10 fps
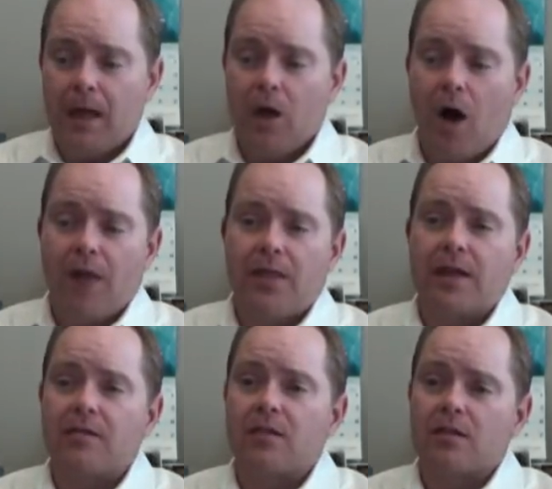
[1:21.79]
Not
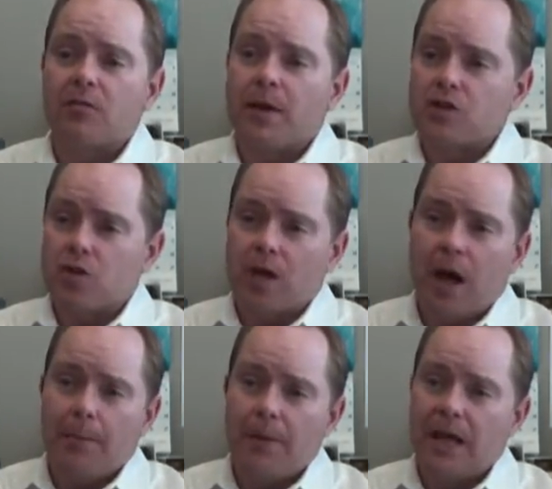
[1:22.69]
that it's a special
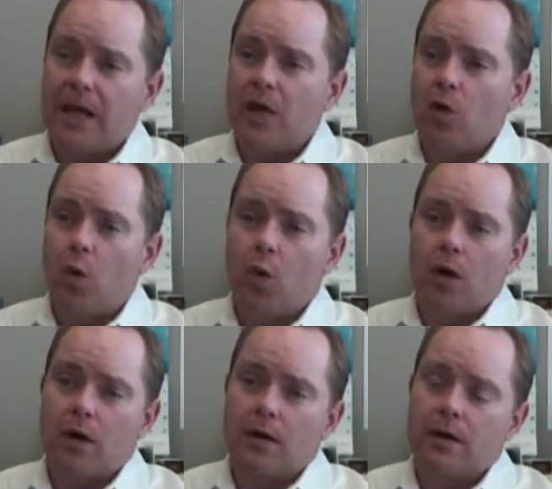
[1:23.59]
company
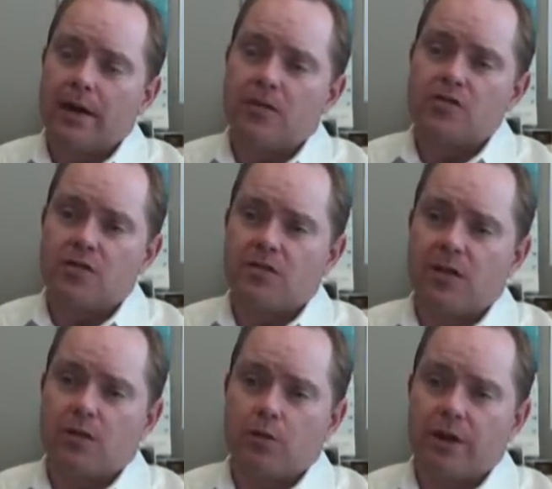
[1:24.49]
or it's just
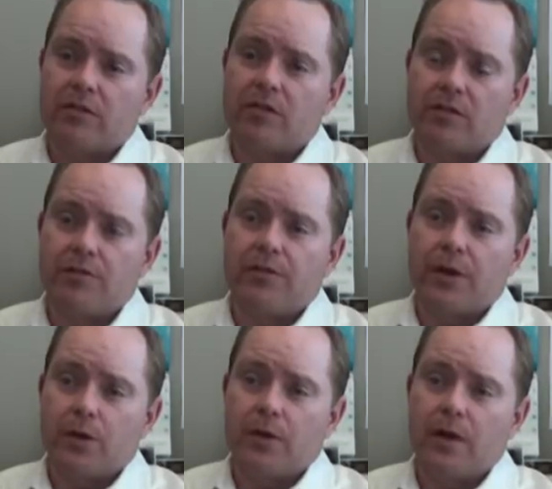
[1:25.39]
that the risk is
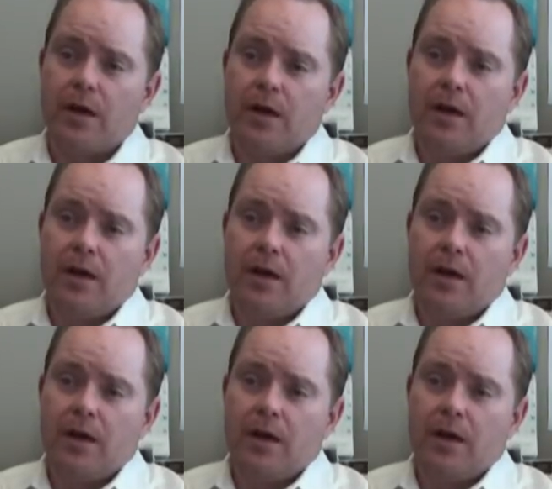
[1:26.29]
viewed